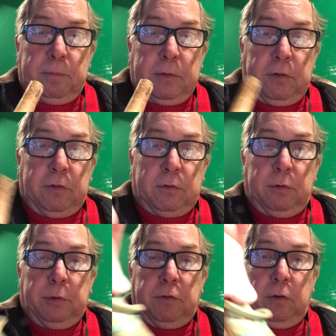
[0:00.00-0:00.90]
This
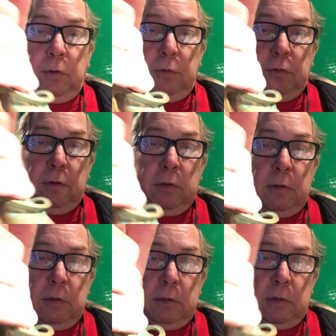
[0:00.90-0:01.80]
screw is loose.
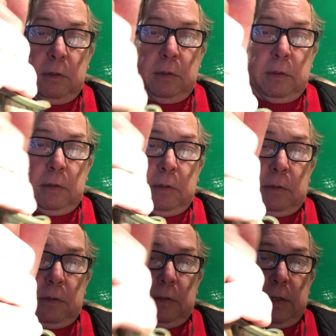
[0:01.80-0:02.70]

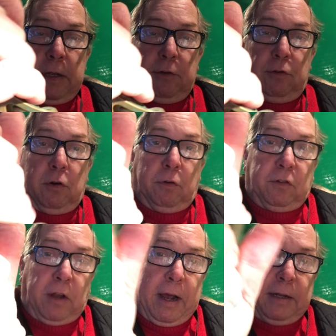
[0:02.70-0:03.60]
And you go
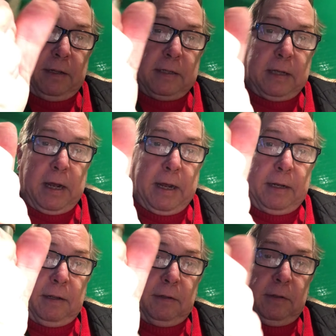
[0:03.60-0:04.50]
side to
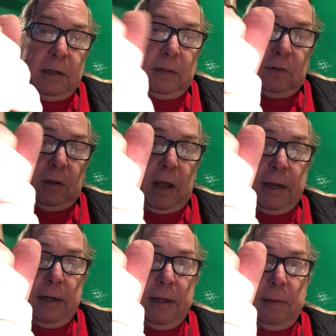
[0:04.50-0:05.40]
side and
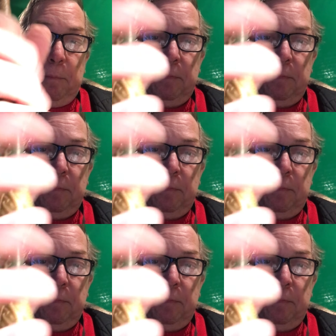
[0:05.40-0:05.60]
slide it in.